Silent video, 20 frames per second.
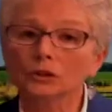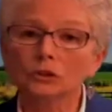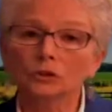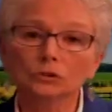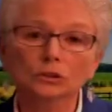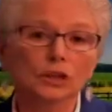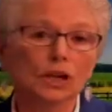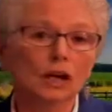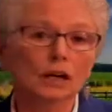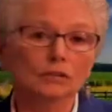
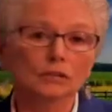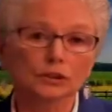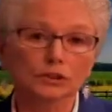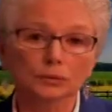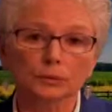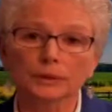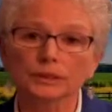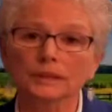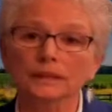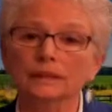told Congress
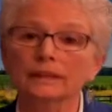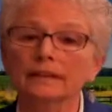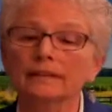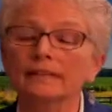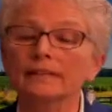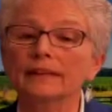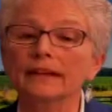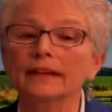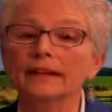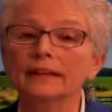recently
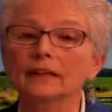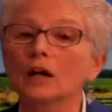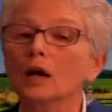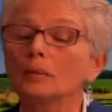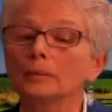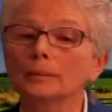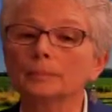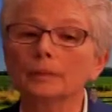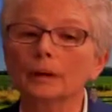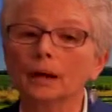that they
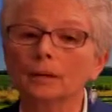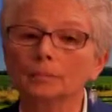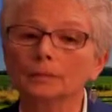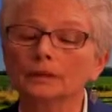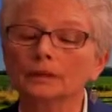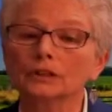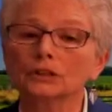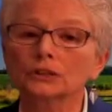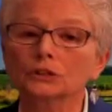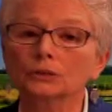cannot be
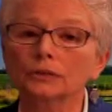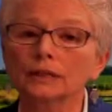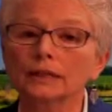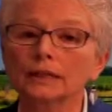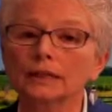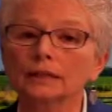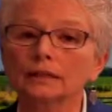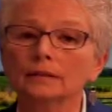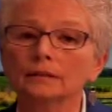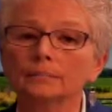properly
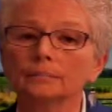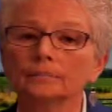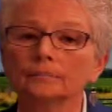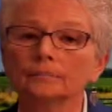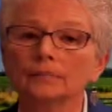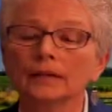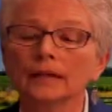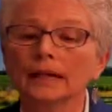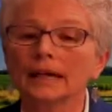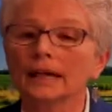screened.
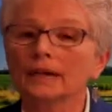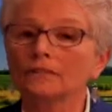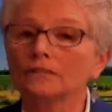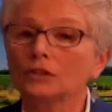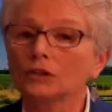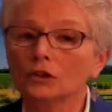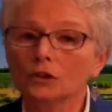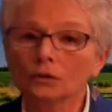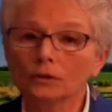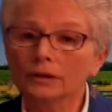If
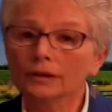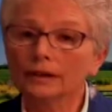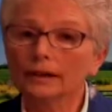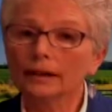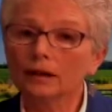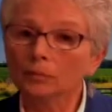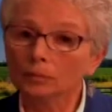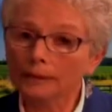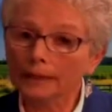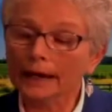you don't
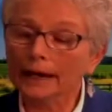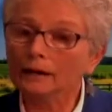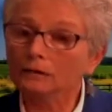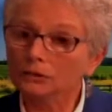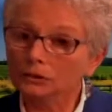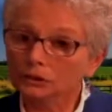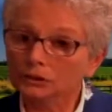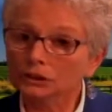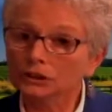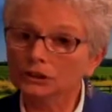help
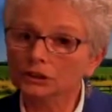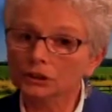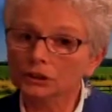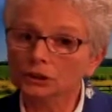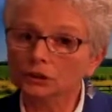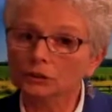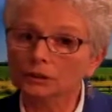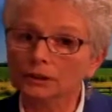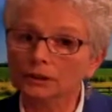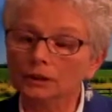counter the
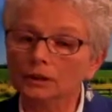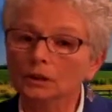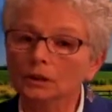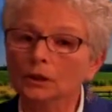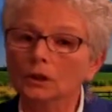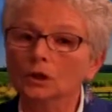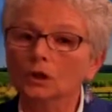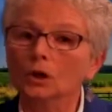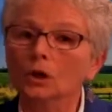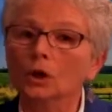Hijra,
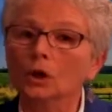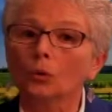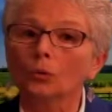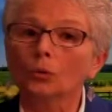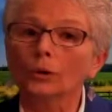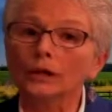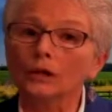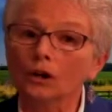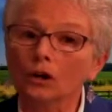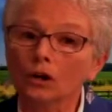
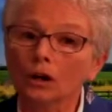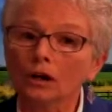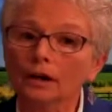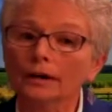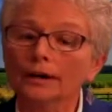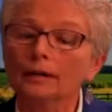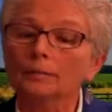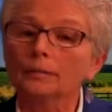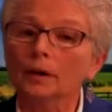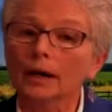we are,
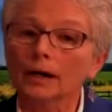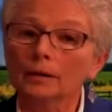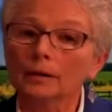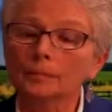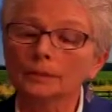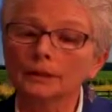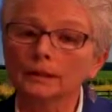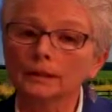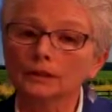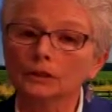in my
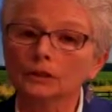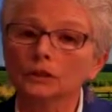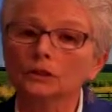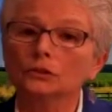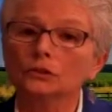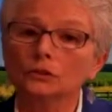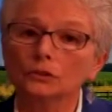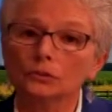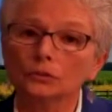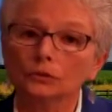opinion,
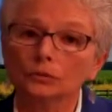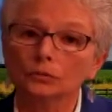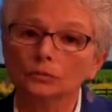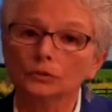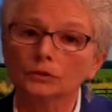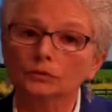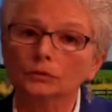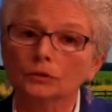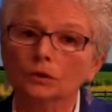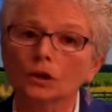
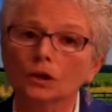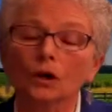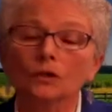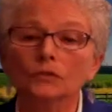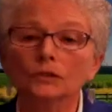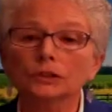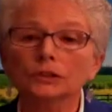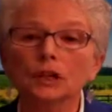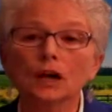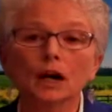doomed.
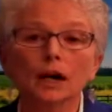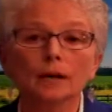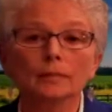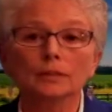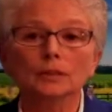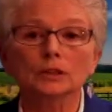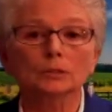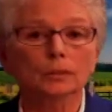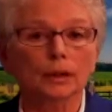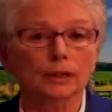Over time,
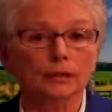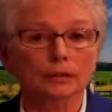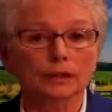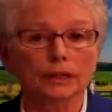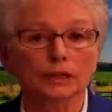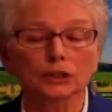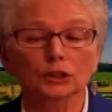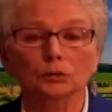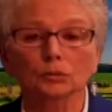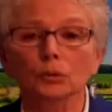this
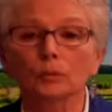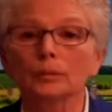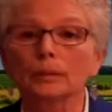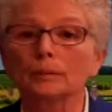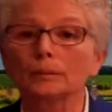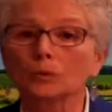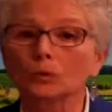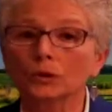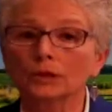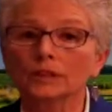migration will be
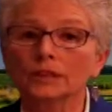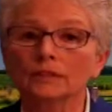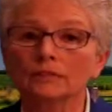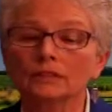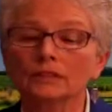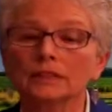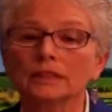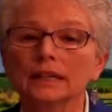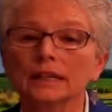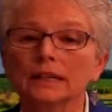more
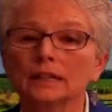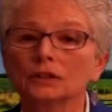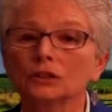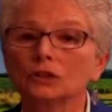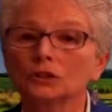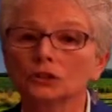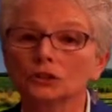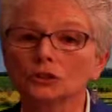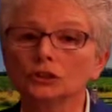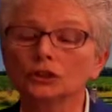devastating
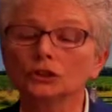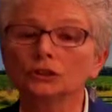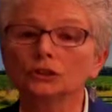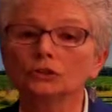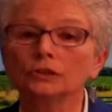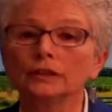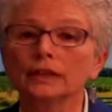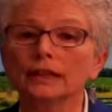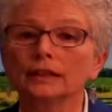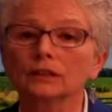to your
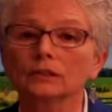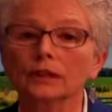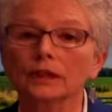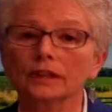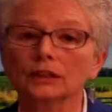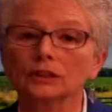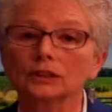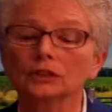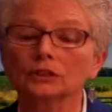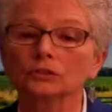children and
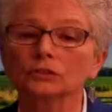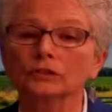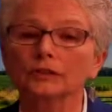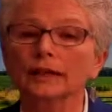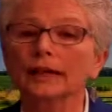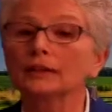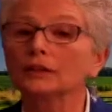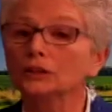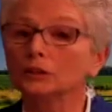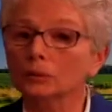grandchildren
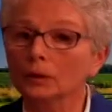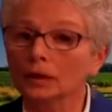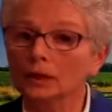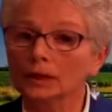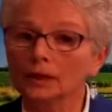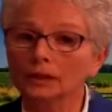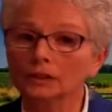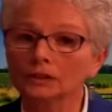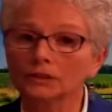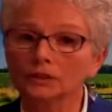and to our
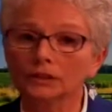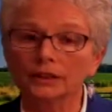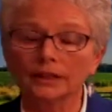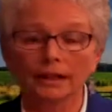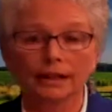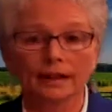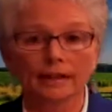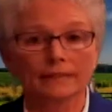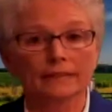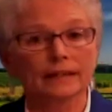country
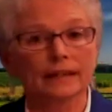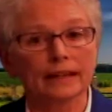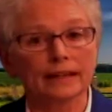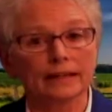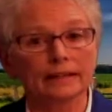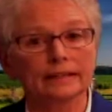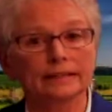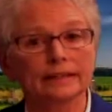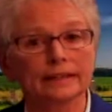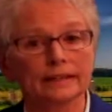than
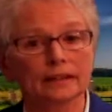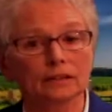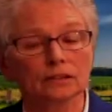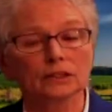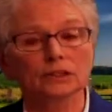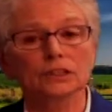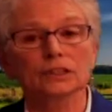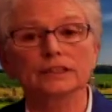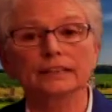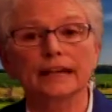any
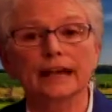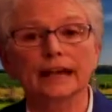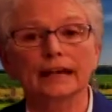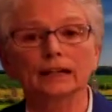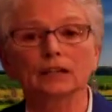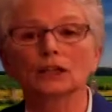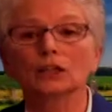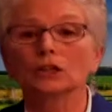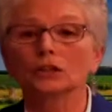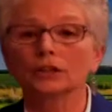terrorist
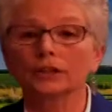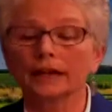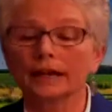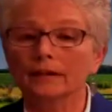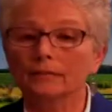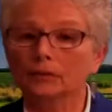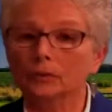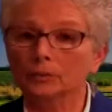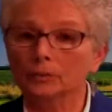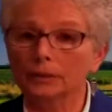attack could
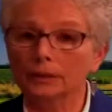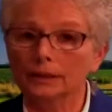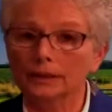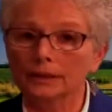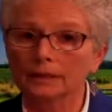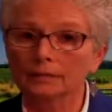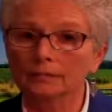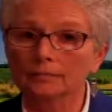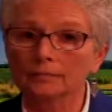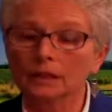ever
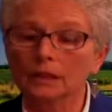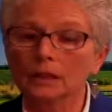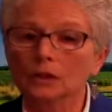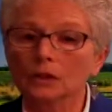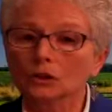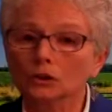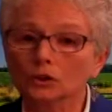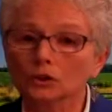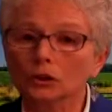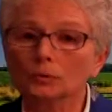be.
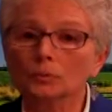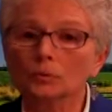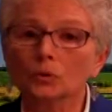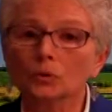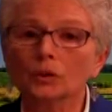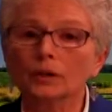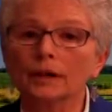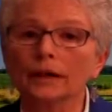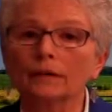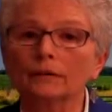Learn
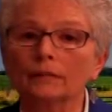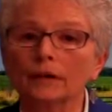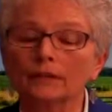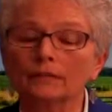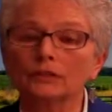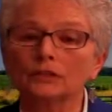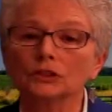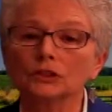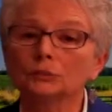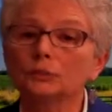more at
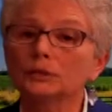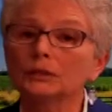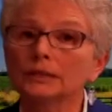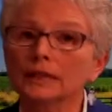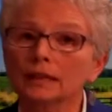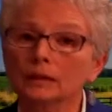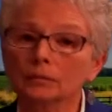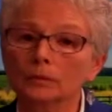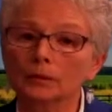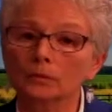Refugee
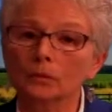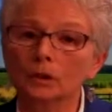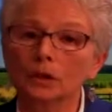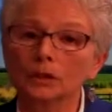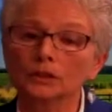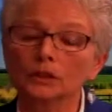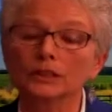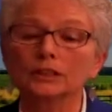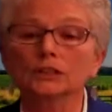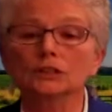Resettlement
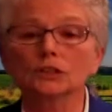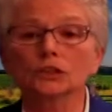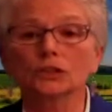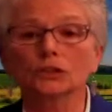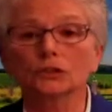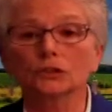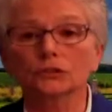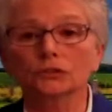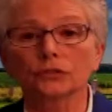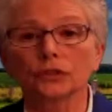Watch and
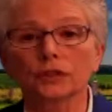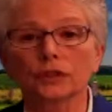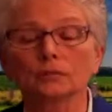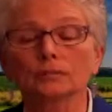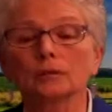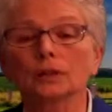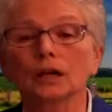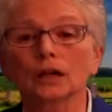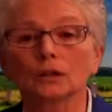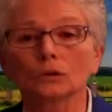
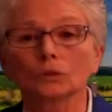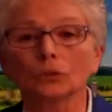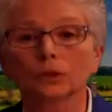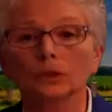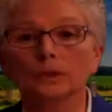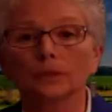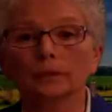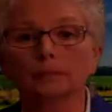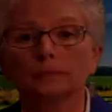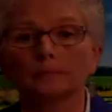
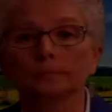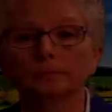SecureFreedom.org.